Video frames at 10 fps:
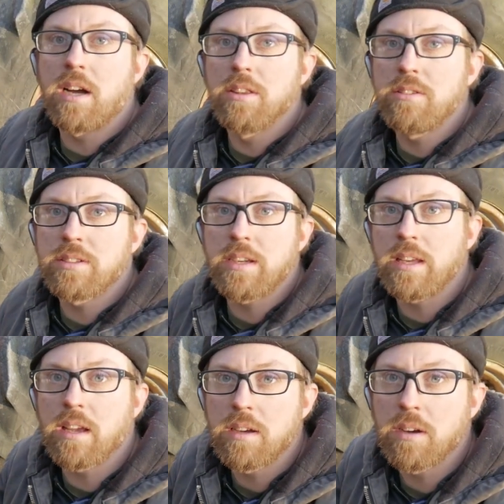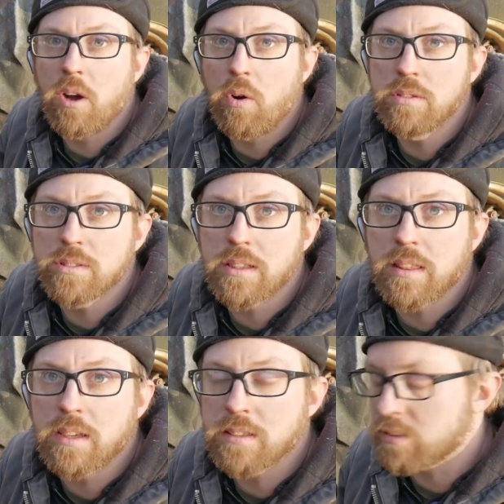unloosening hoses and
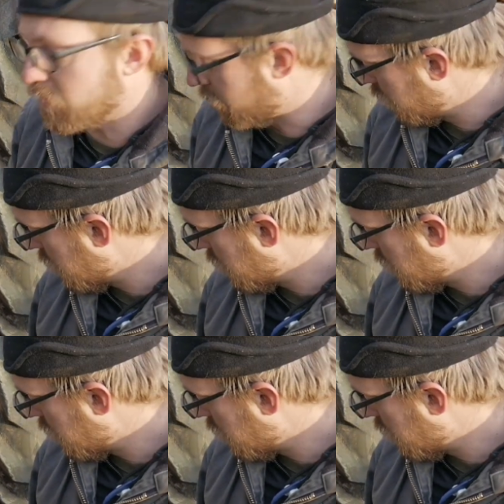things. So